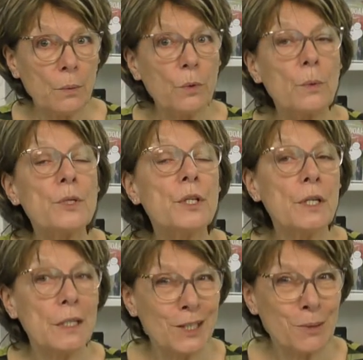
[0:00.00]
We're always
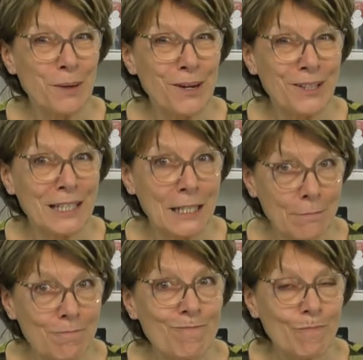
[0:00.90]
early to the party.
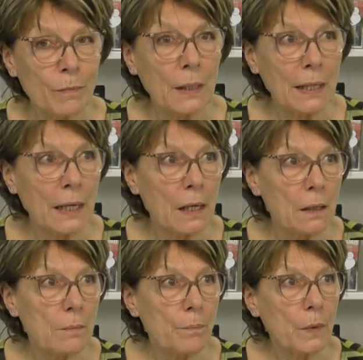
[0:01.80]
Yeah,
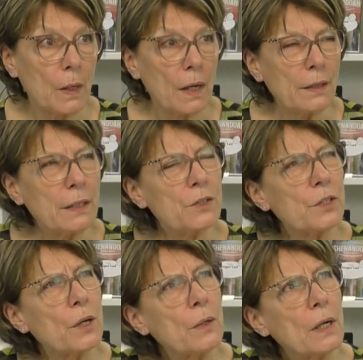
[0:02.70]
I think so.